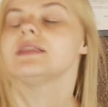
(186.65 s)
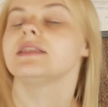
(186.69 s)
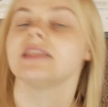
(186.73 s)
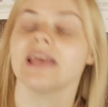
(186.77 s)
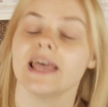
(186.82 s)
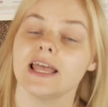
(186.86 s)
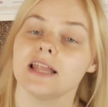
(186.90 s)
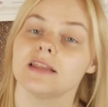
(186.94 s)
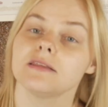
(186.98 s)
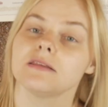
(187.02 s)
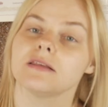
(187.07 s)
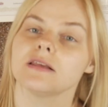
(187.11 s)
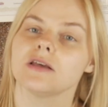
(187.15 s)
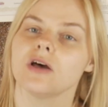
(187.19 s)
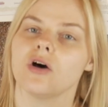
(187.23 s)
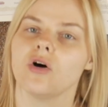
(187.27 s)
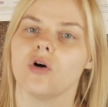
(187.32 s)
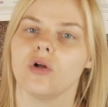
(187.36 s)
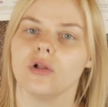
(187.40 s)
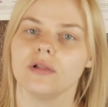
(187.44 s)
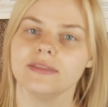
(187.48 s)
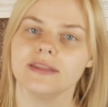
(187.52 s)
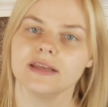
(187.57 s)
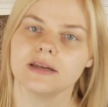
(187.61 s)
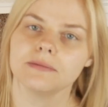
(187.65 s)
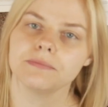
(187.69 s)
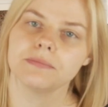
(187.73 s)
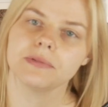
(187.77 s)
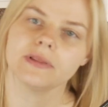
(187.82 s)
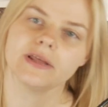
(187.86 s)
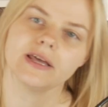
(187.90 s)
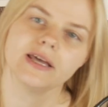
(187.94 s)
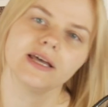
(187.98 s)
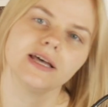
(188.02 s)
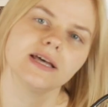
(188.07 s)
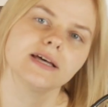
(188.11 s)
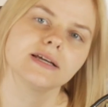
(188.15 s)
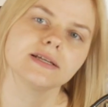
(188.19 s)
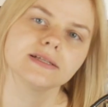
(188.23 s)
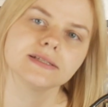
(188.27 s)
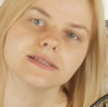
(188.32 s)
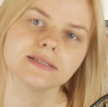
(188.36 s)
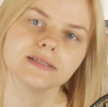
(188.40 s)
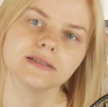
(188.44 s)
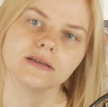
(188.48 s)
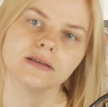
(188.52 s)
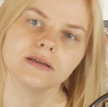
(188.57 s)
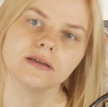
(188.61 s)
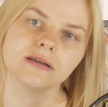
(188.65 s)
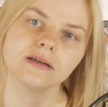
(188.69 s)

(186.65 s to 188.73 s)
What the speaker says: that older players